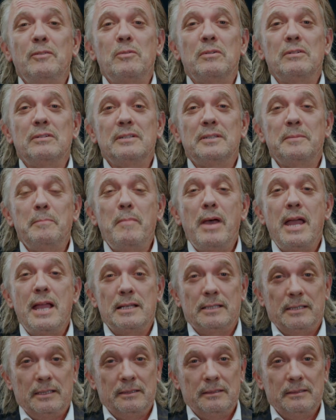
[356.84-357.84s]
Wonder is
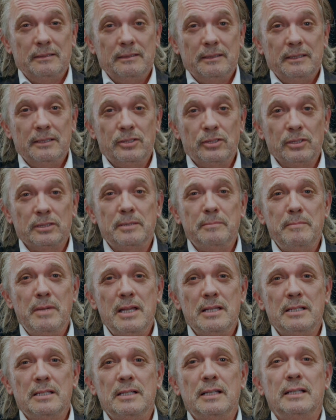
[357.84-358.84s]
amazing. He's just
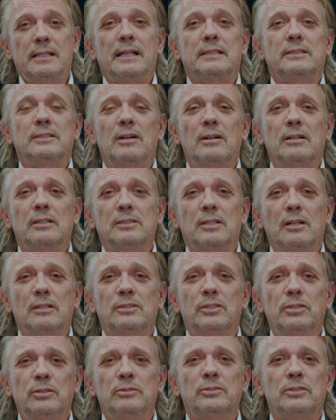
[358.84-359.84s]
amazing. And that song has
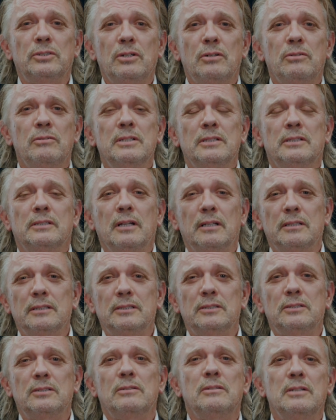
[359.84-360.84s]
got two stories. It's got the
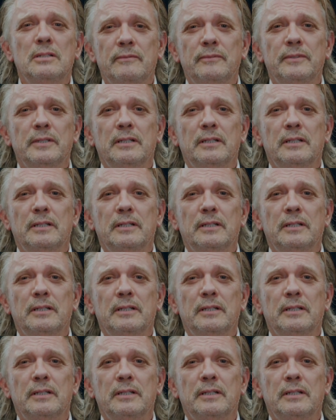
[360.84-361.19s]
story of the